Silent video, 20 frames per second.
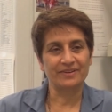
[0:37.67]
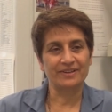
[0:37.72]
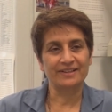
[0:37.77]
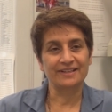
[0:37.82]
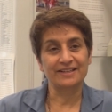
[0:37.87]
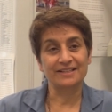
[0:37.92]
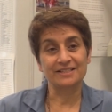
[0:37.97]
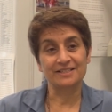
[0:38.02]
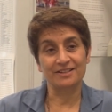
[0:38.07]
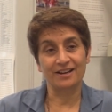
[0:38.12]

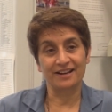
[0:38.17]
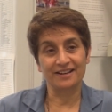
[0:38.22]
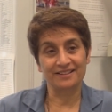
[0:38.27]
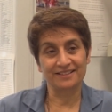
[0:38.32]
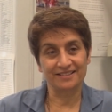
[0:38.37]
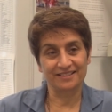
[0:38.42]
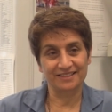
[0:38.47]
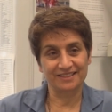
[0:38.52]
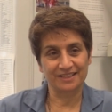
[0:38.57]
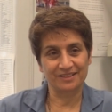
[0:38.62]
very
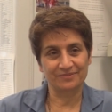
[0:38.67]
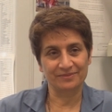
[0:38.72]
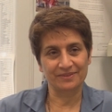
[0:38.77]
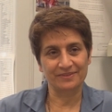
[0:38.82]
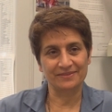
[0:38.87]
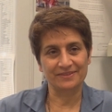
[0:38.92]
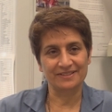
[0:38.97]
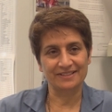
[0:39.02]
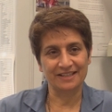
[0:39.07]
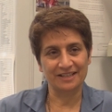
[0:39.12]
excited that
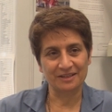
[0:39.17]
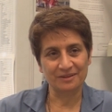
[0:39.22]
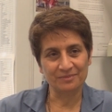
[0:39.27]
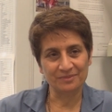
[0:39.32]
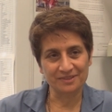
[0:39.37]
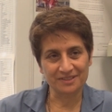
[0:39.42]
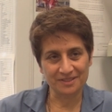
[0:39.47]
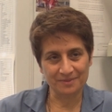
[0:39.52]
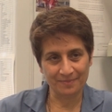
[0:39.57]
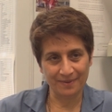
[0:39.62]
we've set up
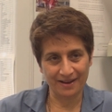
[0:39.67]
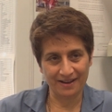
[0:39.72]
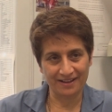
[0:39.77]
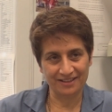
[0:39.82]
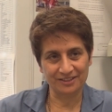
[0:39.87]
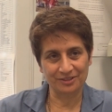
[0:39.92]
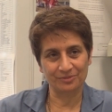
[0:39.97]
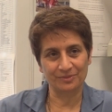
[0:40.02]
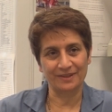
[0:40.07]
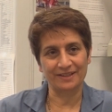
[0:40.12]
this
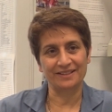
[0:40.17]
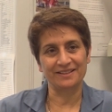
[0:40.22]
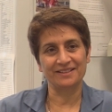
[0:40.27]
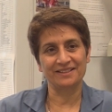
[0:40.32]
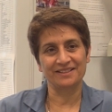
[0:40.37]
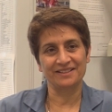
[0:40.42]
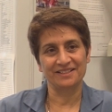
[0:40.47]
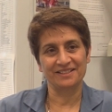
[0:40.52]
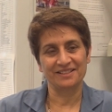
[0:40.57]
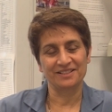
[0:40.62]

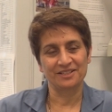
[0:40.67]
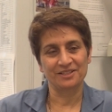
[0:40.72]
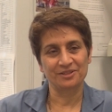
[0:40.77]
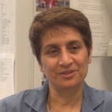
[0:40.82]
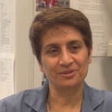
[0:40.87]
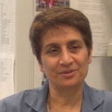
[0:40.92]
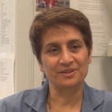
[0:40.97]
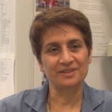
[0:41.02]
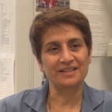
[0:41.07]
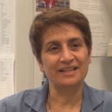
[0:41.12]
pathway
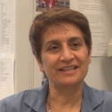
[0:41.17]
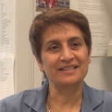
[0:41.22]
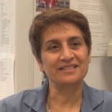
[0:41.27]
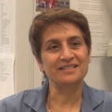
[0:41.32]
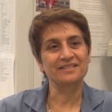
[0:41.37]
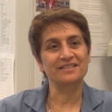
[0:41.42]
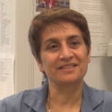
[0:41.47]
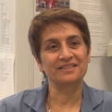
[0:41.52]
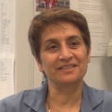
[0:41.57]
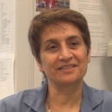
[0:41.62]
to
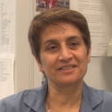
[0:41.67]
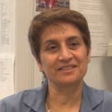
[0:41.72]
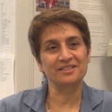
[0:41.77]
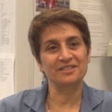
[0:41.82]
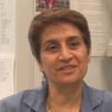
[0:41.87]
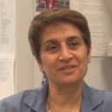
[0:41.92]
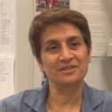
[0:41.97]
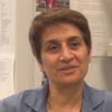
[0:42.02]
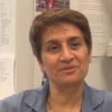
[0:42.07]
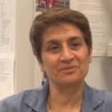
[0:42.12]
testing
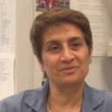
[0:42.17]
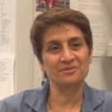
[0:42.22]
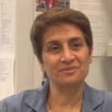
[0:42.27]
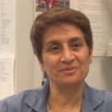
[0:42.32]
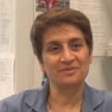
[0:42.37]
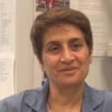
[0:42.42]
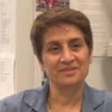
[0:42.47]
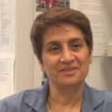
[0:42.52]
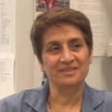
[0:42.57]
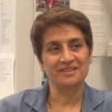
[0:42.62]
this new
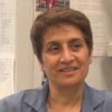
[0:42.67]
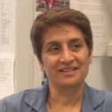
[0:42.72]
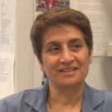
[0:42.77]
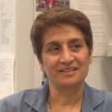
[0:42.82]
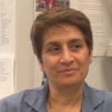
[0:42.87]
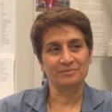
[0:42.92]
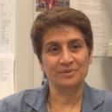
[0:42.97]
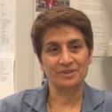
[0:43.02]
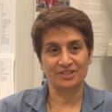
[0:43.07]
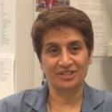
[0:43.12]

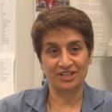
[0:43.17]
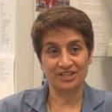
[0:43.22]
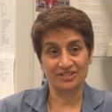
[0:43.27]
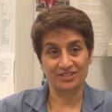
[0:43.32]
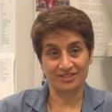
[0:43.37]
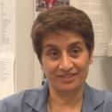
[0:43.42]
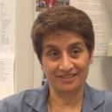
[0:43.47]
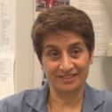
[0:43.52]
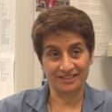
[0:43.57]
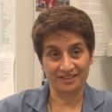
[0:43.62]

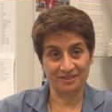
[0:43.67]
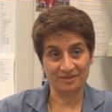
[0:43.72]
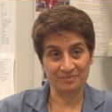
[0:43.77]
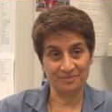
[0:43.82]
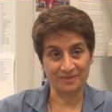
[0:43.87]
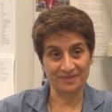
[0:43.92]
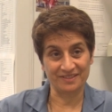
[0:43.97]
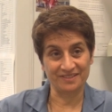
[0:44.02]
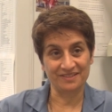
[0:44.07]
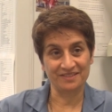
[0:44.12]
potential
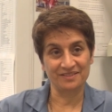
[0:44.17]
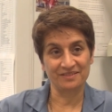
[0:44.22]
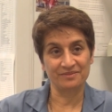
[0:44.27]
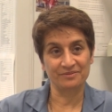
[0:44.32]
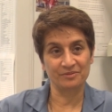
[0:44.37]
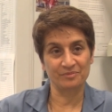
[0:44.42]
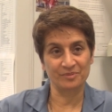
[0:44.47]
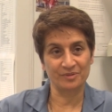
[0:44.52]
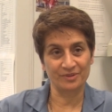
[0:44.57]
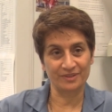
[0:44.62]
therapy
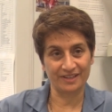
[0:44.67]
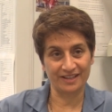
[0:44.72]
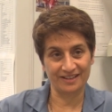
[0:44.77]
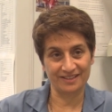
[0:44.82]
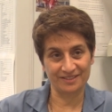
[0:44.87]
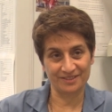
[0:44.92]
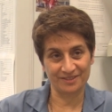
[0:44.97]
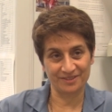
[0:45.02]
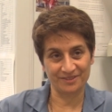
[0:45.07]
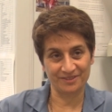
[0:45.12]
for bone
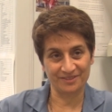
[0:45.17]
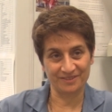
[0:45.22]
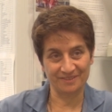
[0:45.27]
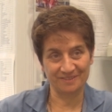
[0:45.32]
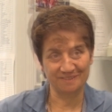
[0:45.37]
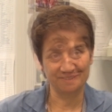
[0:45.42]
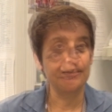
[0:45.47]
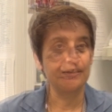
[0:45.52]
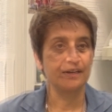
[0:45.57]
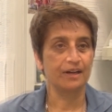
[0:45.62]
cancer.
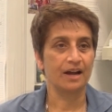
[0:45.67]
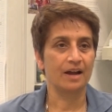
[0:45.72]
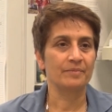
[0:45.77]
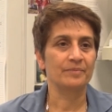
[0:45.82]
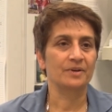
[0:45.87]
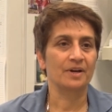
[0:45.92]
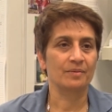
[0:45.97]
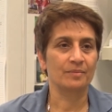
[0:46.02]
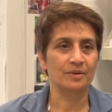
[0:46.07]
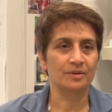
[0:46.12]

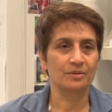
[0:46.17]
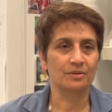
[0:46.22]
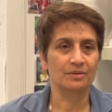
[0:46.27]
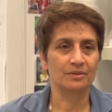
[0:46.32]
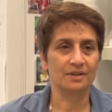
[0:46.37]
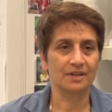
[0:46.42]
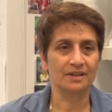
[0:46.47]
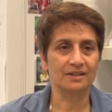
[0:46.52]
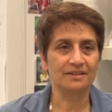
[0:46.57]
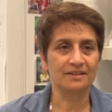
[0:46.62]
I'm Rama
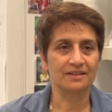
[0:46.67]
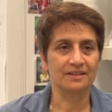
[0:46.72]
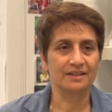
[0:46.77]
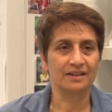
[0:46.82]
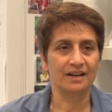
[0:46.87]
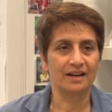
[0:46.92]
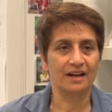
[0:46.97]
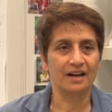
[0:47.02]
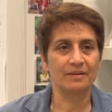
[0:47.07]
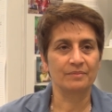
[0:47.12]
Khokha.
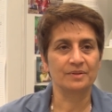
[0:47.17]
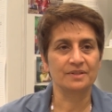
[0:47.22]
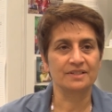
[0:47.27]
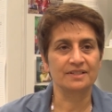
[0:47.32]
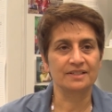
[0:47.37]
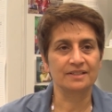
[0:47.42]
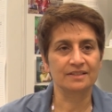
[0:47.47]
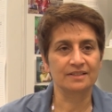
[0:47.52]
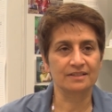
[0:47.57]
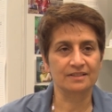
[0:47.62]
I'm a
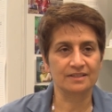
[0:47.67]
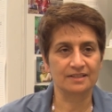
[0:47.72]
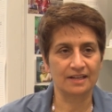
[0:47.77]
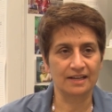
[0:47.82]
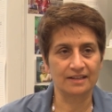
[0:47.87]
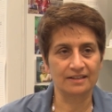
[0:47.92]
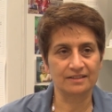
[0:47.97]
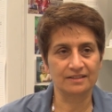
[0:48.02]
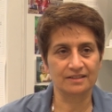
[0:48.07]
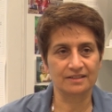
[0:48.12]
senior
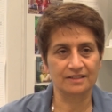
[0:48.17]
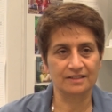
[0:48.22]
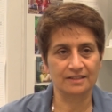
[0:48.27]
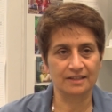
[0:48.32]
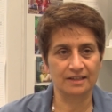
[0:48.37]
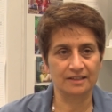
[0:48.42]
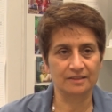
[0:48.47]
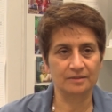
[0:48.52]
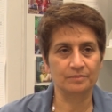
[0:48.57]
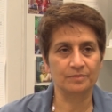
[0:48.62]
scientist
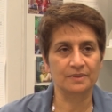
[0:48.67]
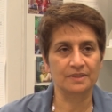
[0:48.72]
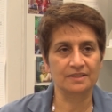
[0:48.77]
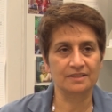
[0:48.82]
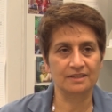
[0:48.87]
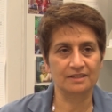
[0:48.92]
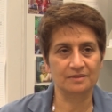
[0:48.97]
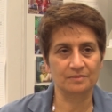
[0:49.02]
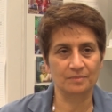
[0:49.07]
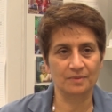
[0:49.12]
at the
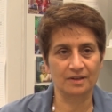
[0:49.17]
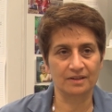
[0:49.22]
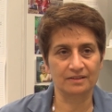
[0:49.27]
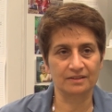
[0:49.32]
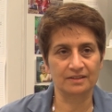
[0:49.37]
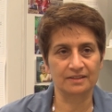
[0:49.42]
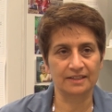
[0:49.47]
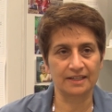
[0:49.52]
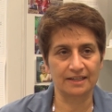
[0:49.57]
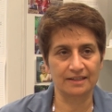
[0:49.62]
Princess
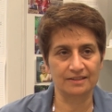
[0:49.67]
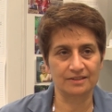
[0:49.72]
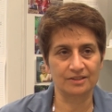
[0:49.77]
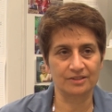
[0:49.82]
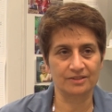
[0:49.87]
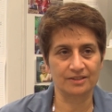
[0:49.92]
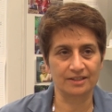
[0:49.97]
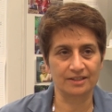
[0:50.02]
Margaret Cancer